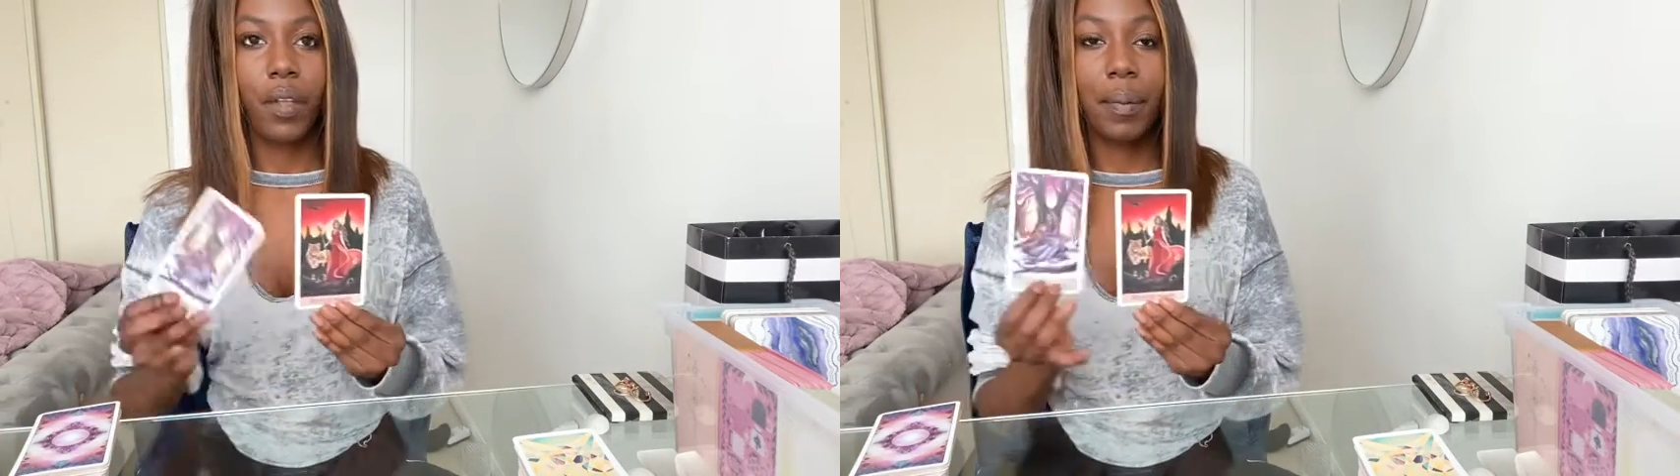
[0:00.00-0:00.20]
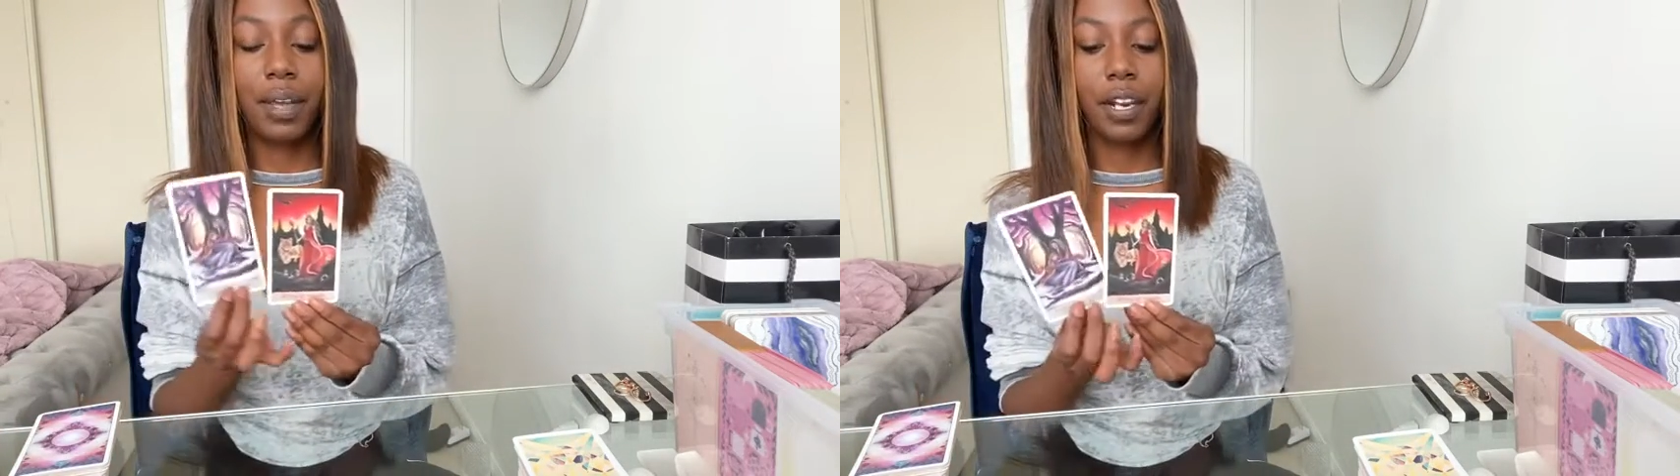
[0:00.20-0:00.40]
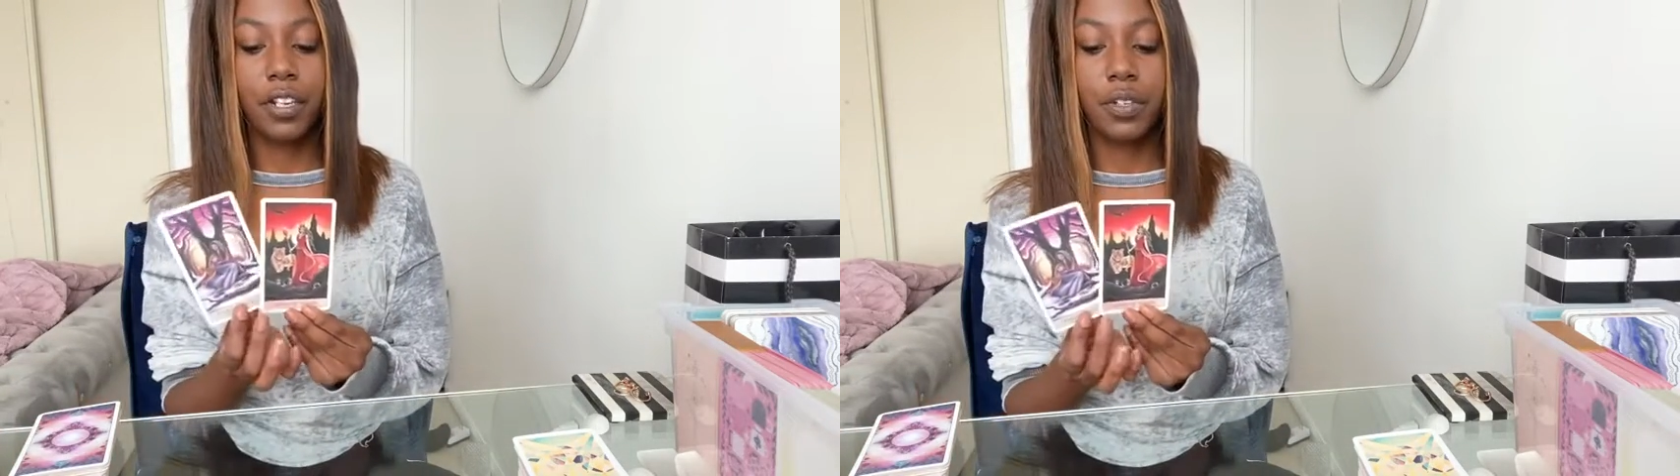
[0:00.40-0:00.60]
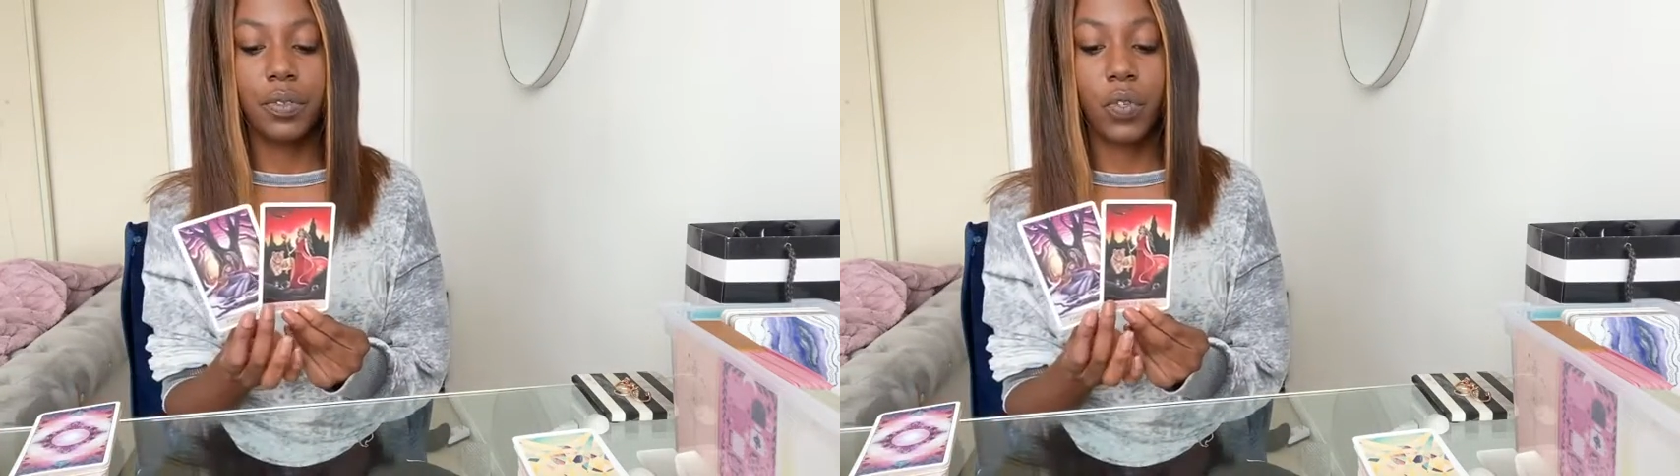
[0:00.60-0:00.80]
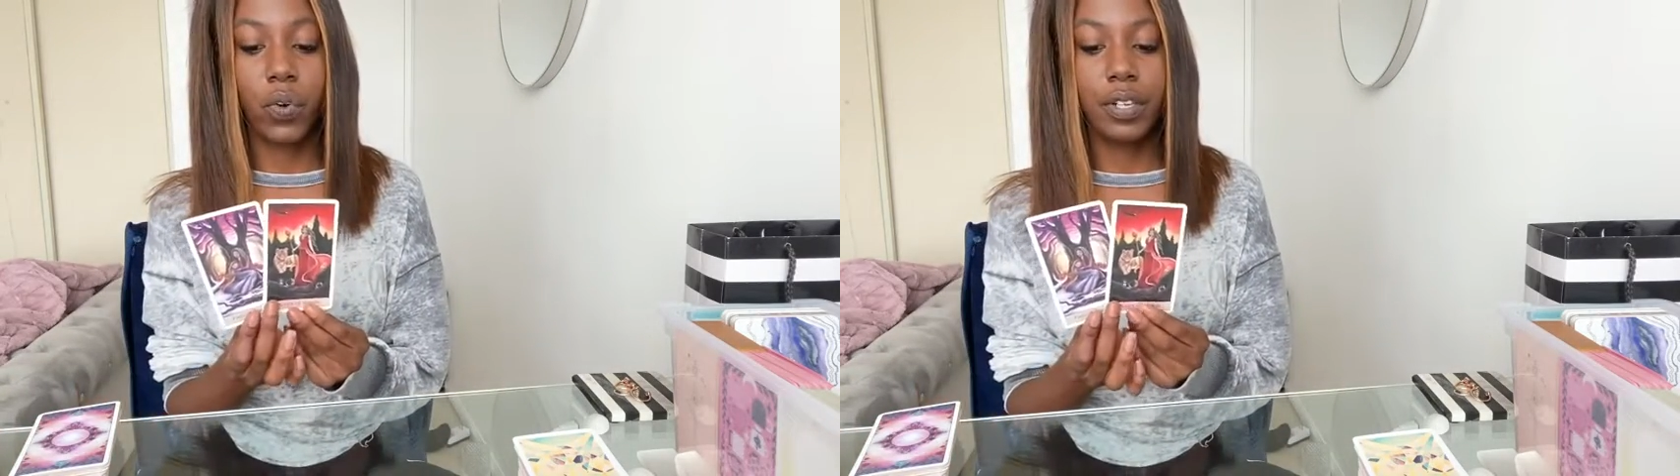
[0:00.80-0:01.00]
I'm getting two
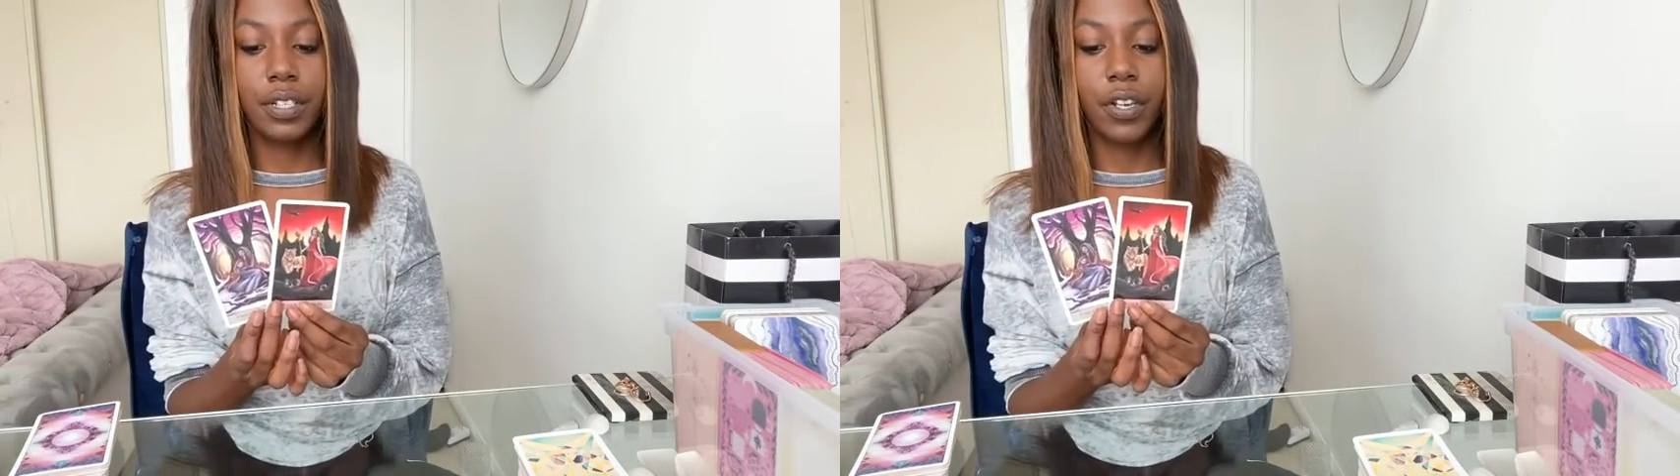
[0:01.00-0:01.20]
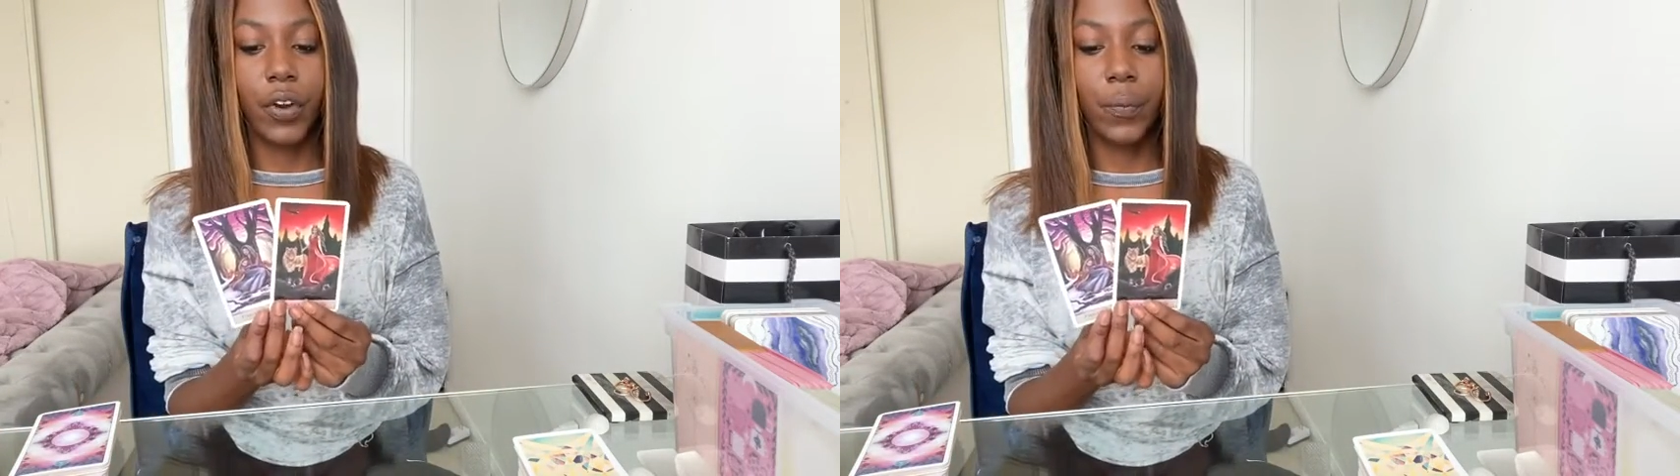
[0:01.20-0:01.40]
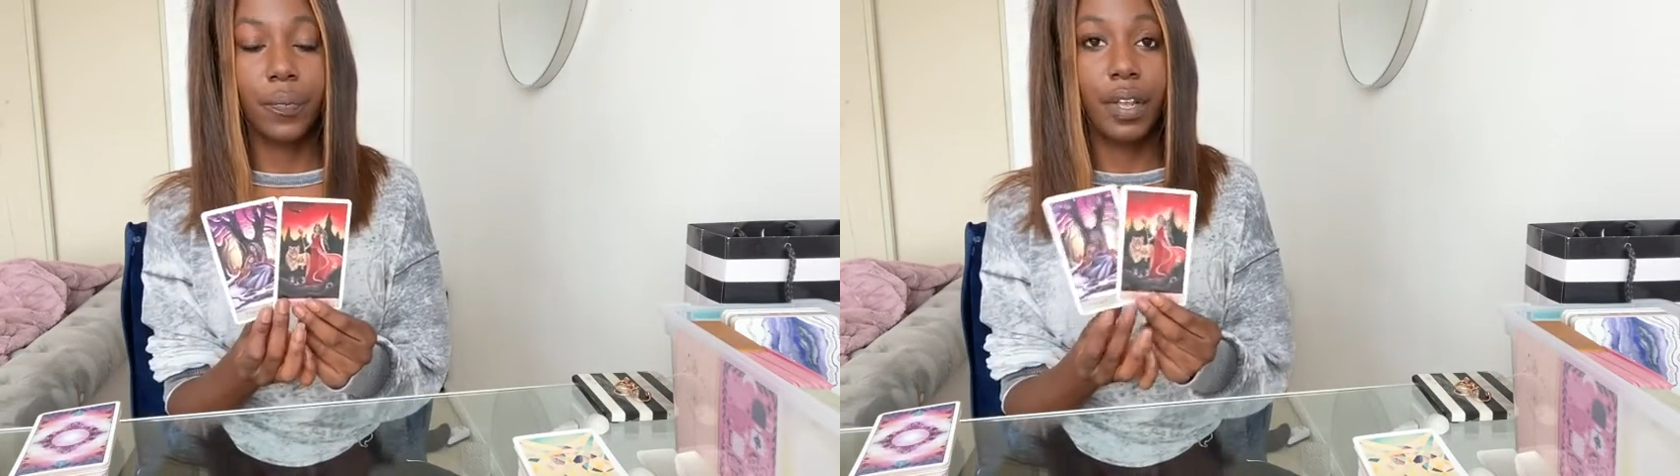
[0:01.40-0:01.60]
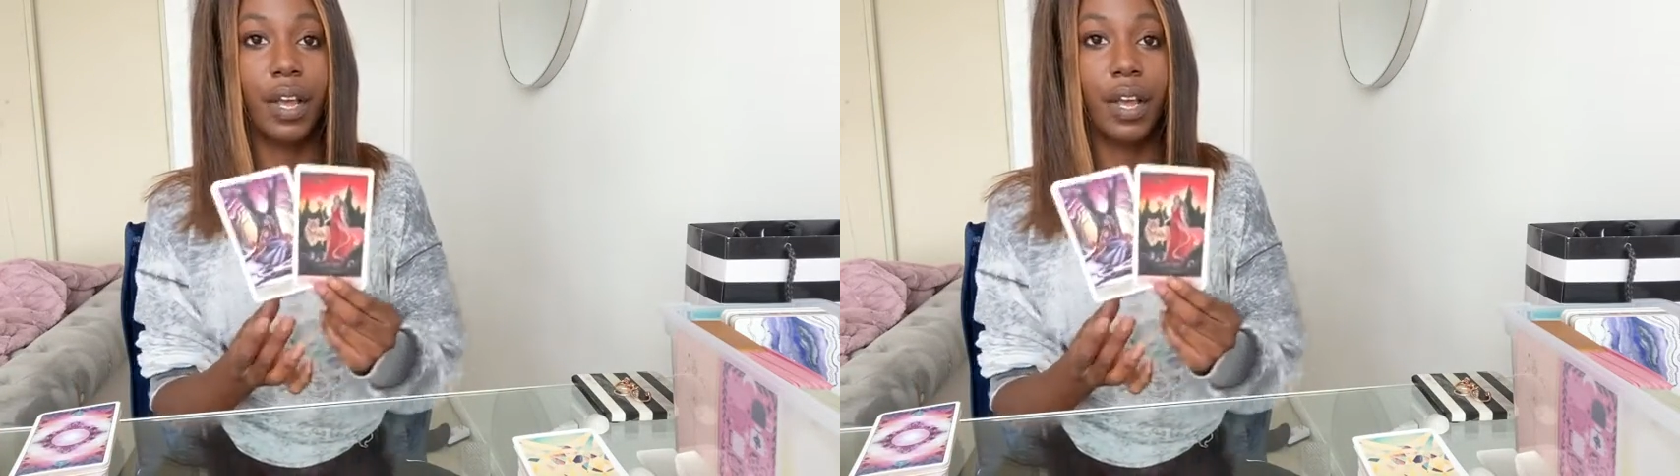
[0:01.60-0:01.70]
stories here.